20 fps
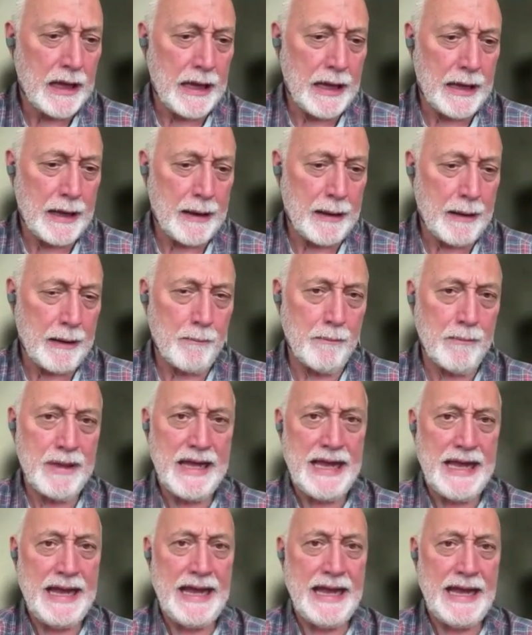Um,
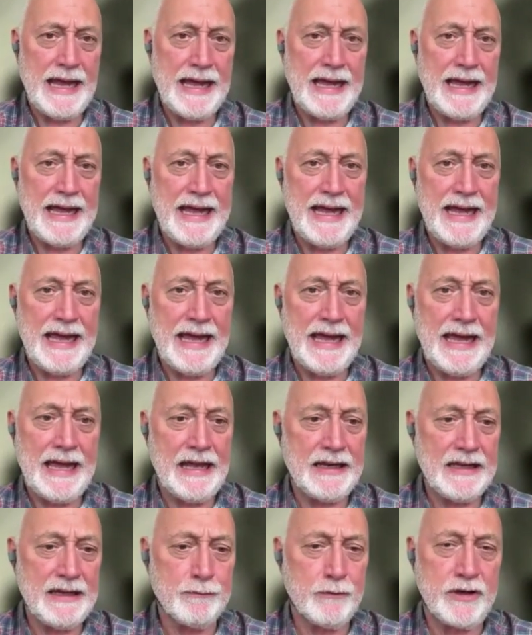and, and,